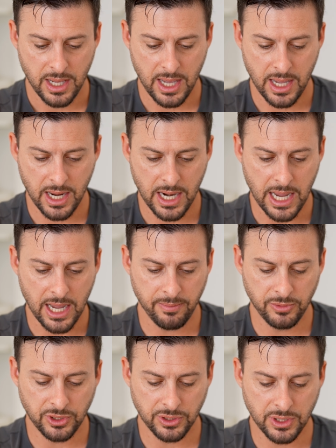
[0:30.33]
And
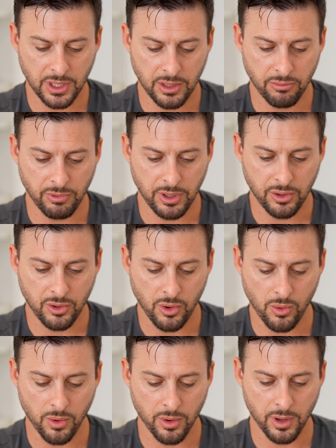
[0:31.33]
I'm just gonna
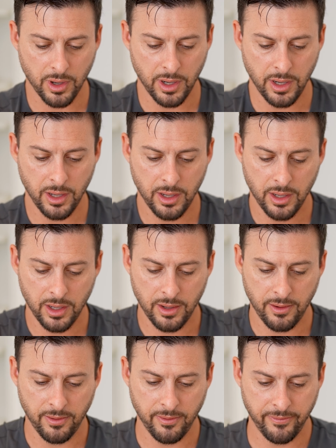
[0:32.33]
record
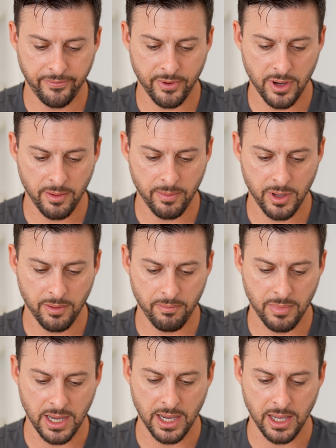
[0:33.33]
from
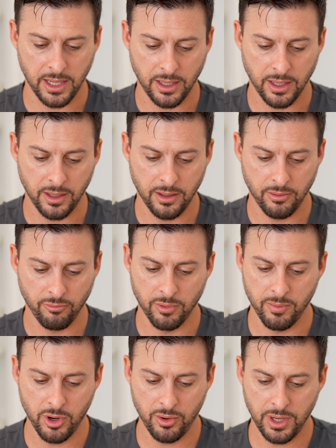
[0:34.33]
my
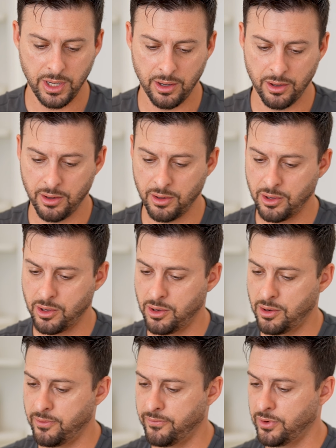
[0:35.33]
remote here
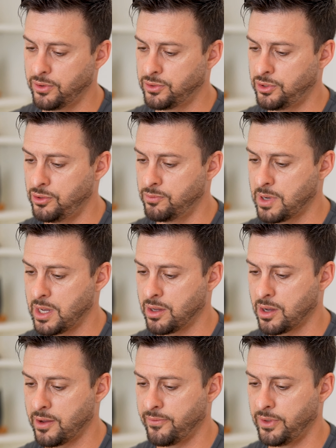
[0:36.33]
over to my
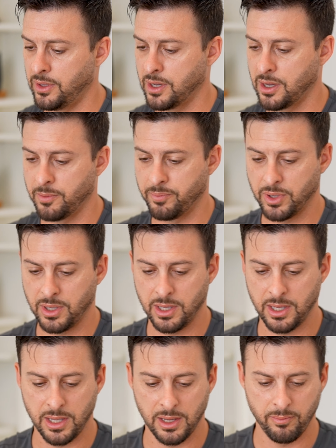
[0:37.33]
coffee cup
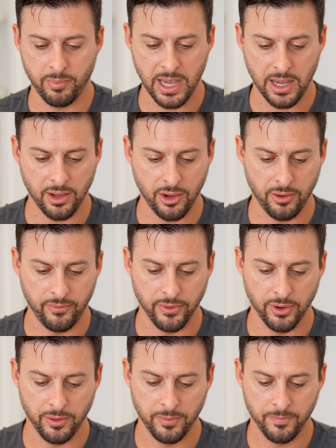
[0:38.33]
and back
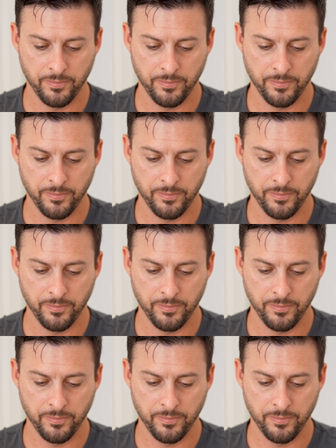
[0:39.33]
over.